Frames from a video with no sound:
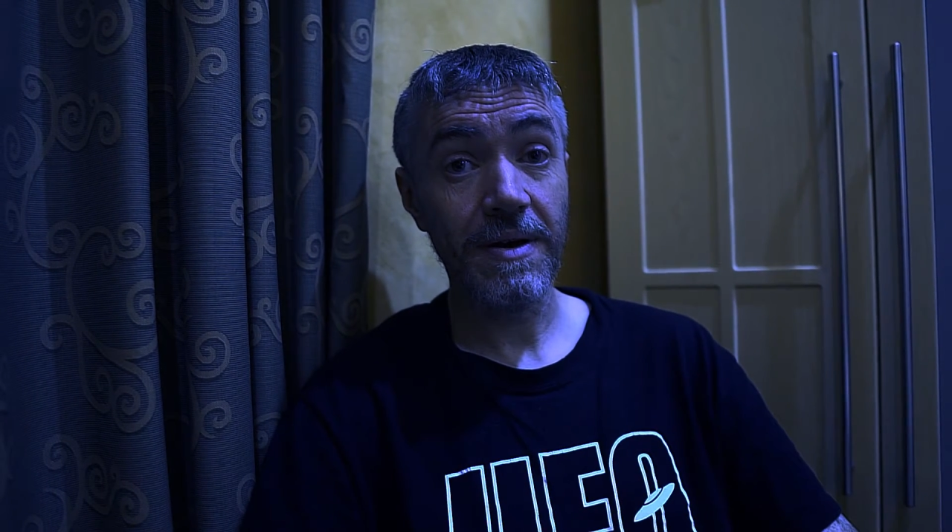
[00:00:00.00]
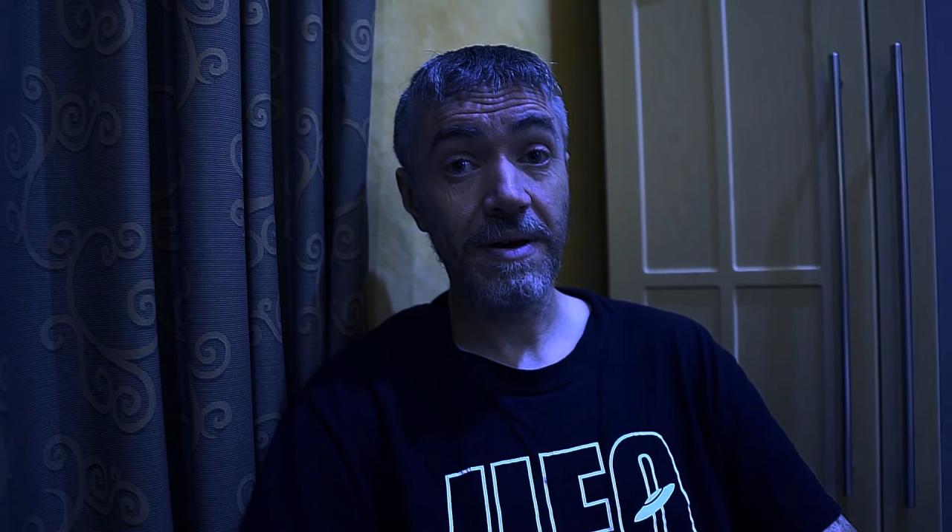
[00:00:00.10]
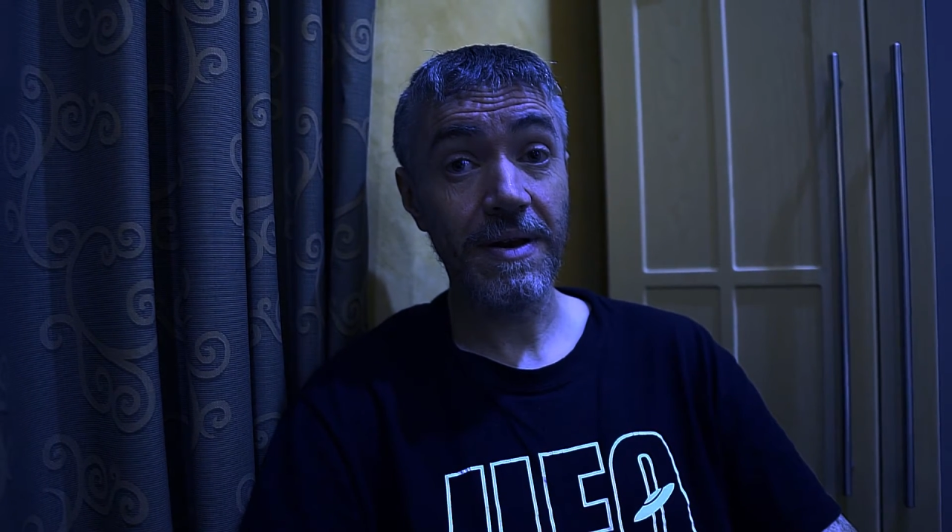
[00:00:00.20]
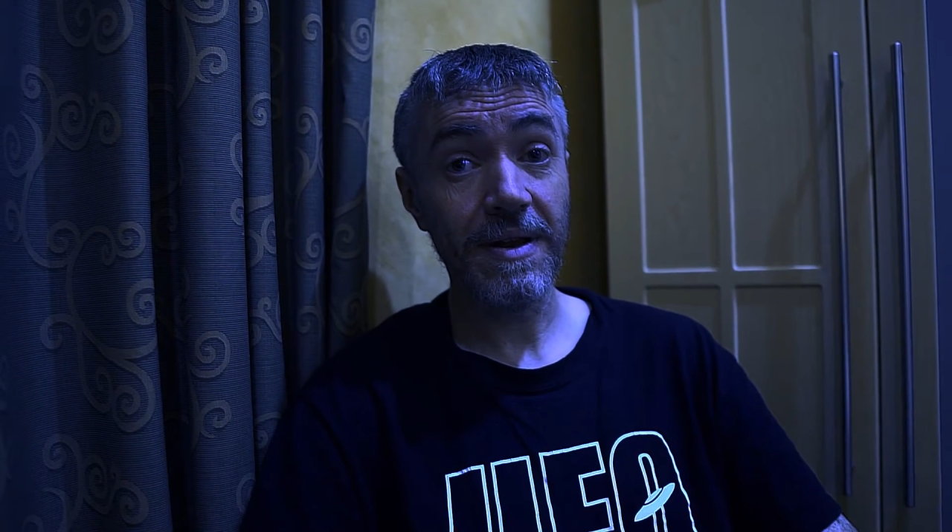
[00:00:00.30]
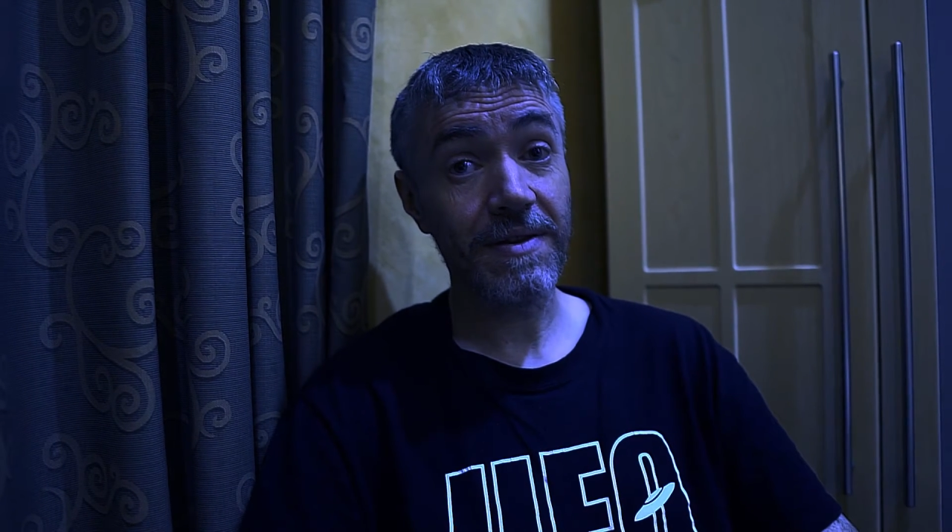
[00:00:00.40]

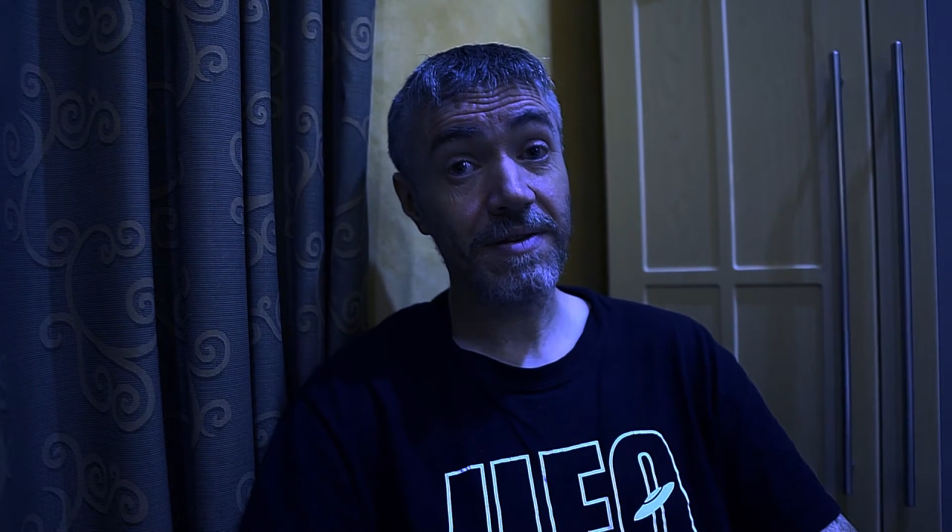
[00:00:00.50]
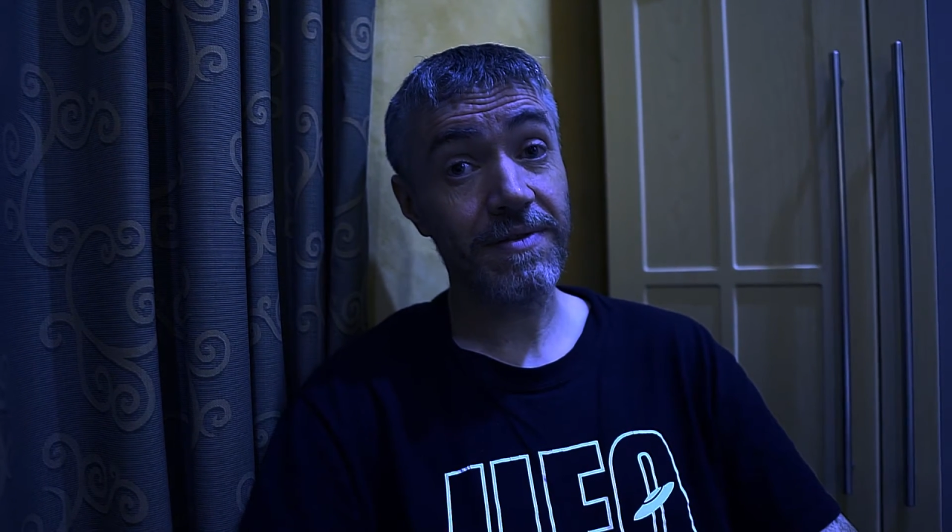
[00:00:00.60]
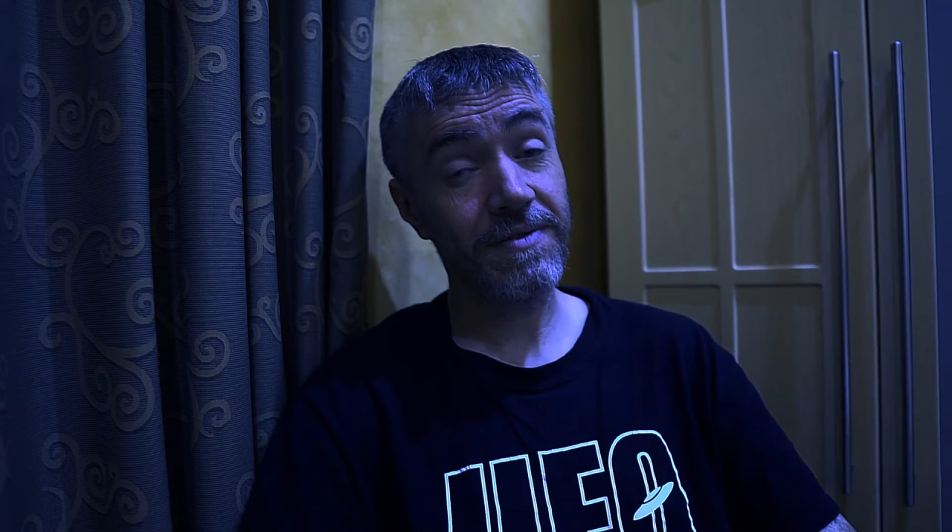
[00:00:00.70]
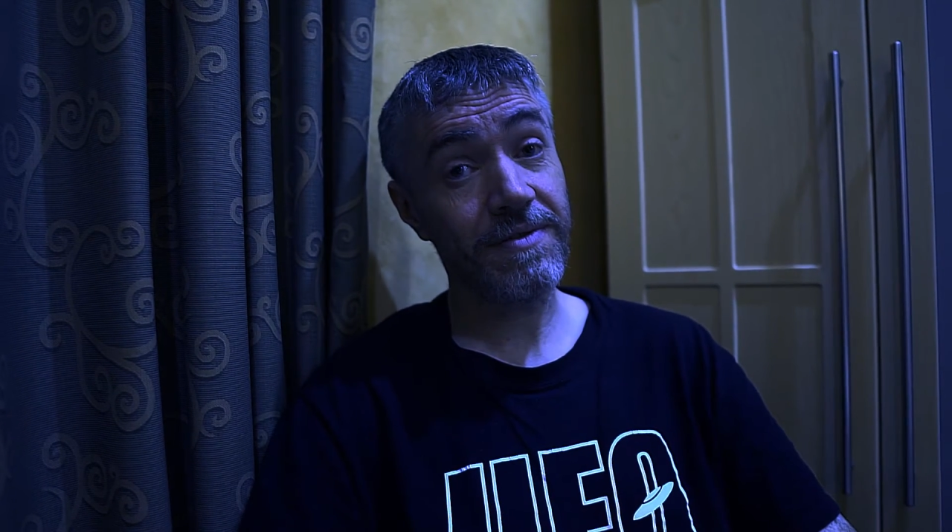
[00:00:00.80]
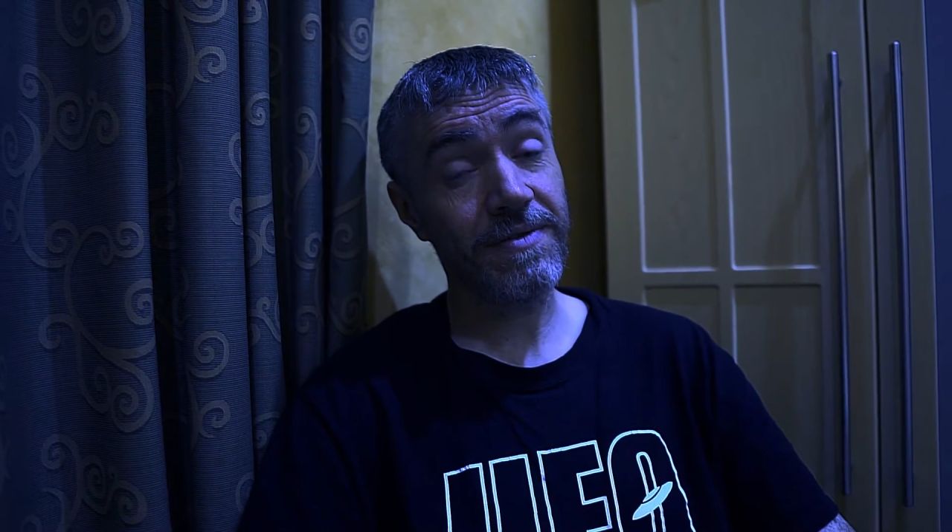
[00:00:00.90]
And then
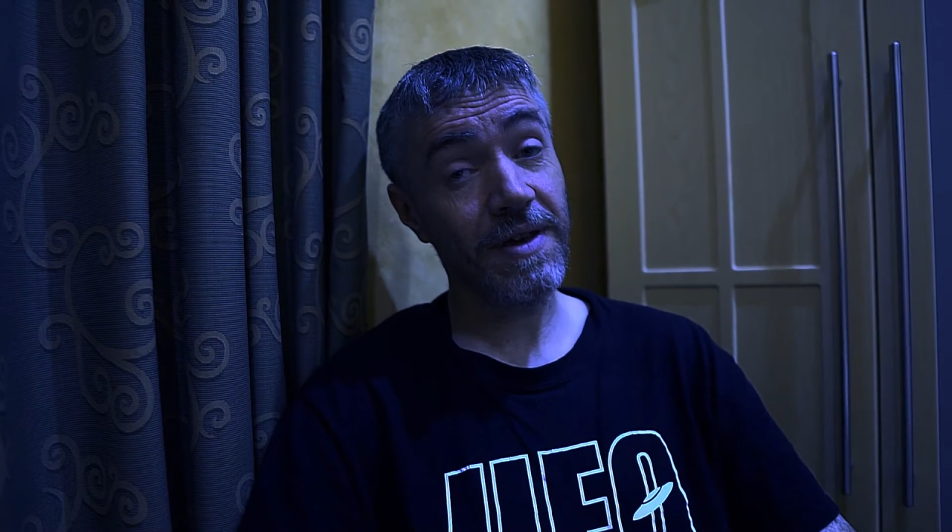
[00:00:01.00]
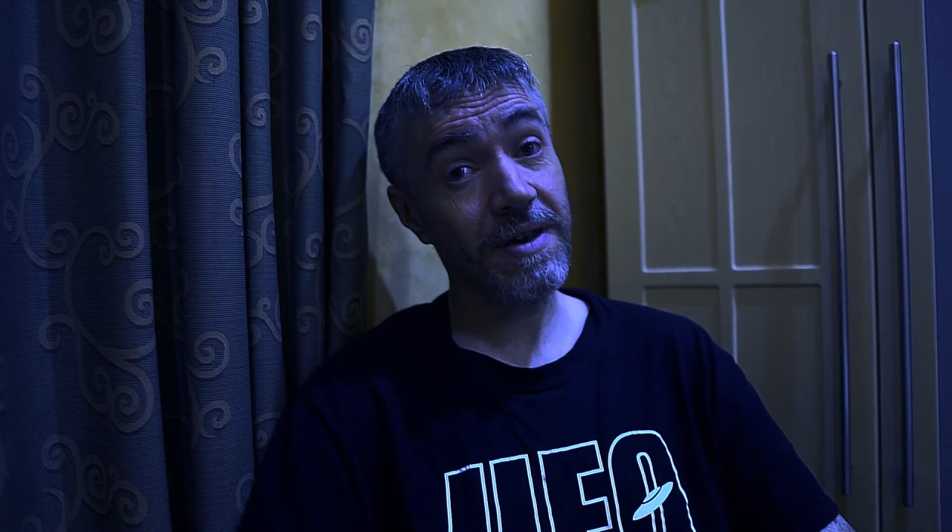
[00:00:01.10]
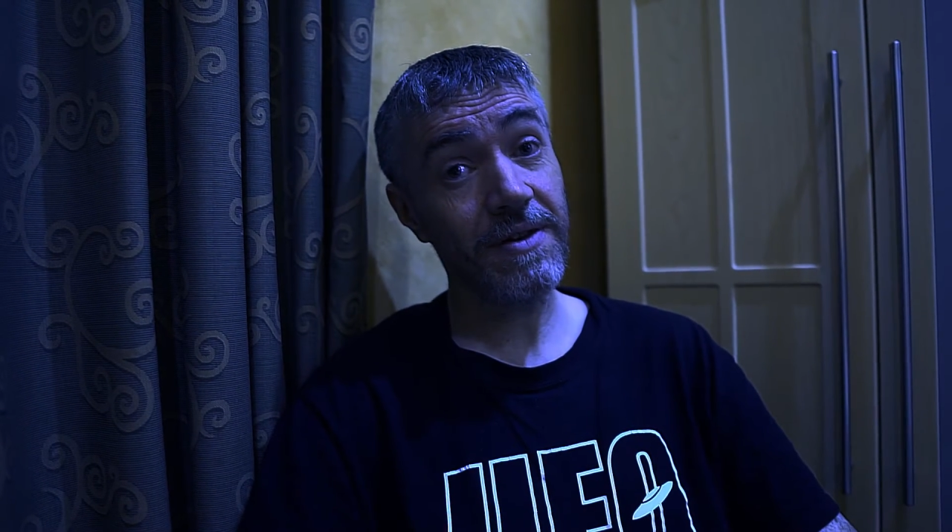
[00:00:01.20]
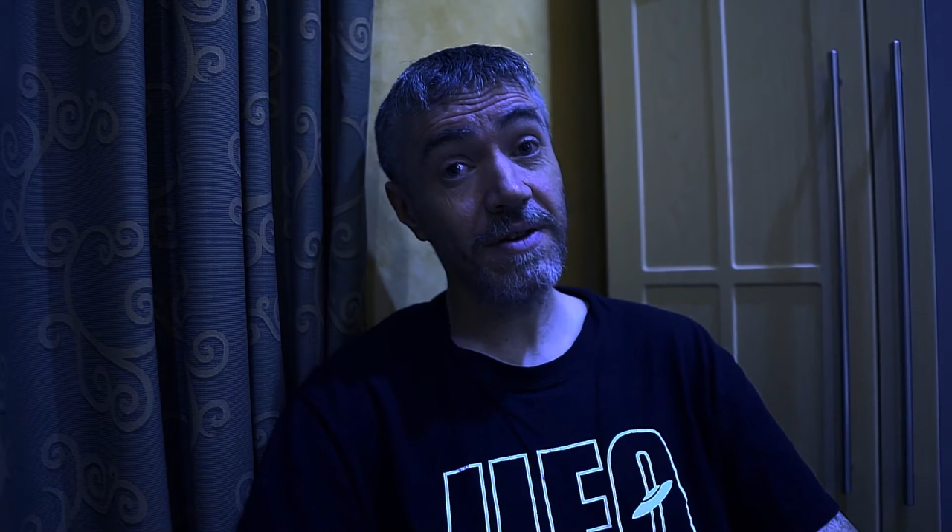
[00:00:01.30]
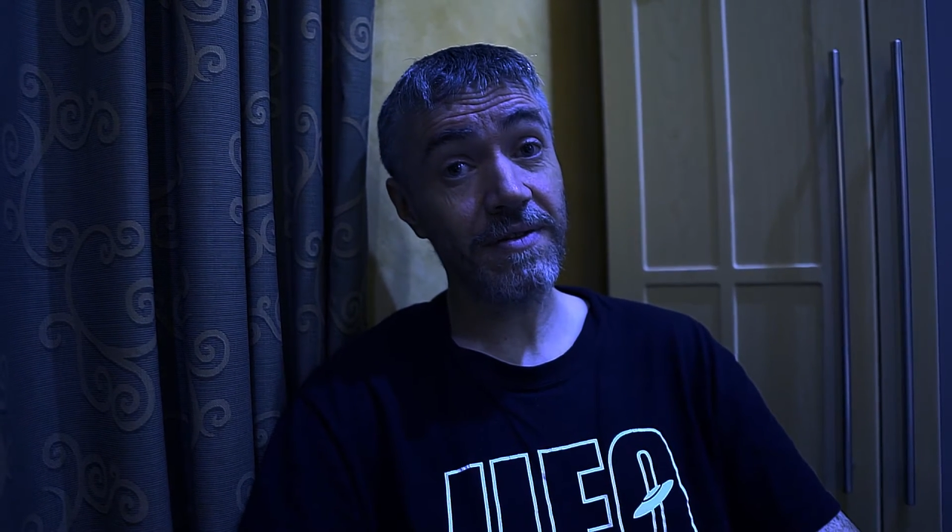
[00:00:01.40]

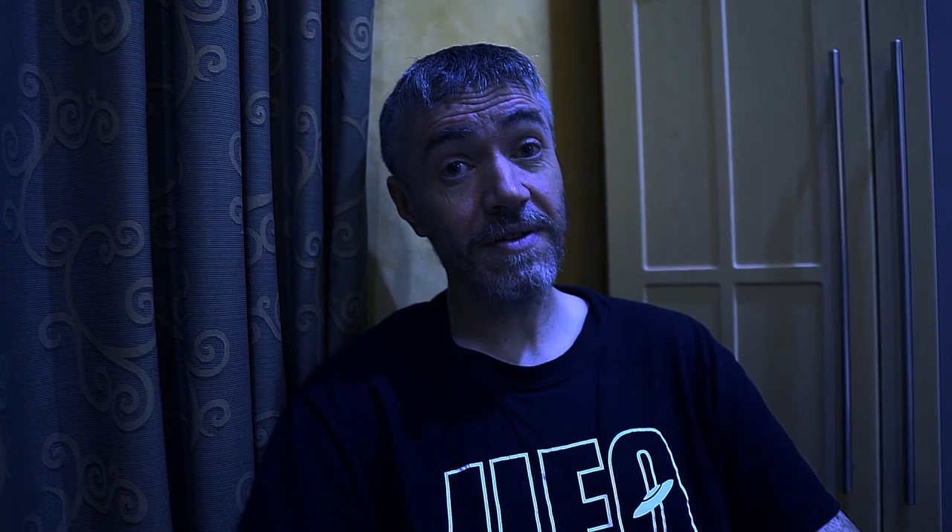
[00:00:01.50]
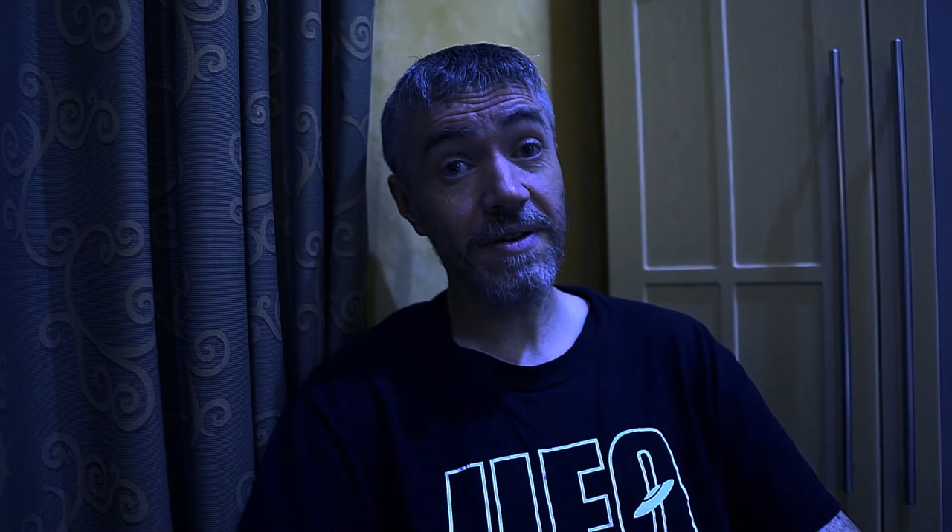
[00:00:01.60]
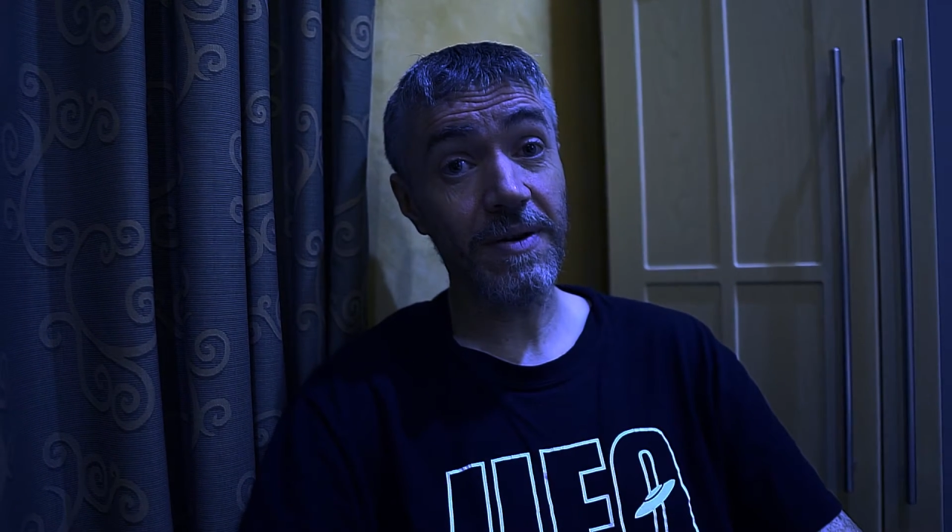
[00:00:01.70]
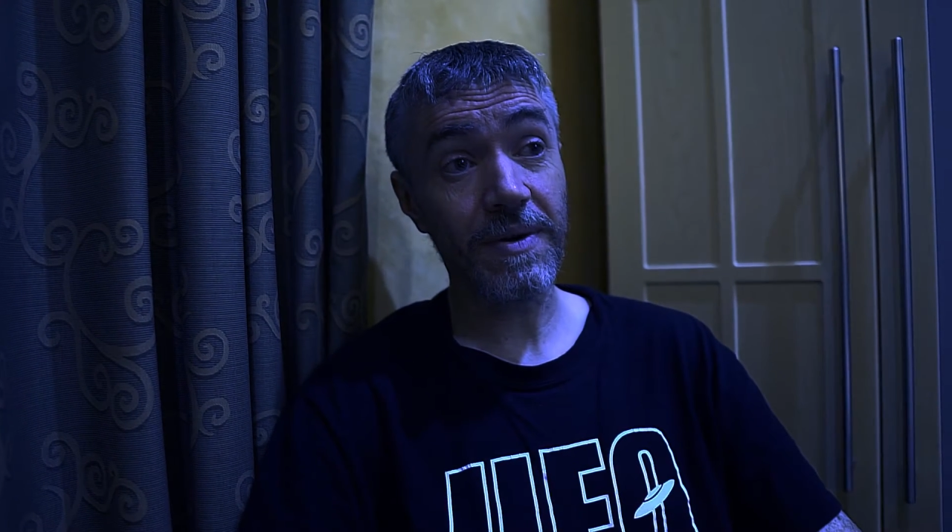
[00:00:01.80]
10 years later,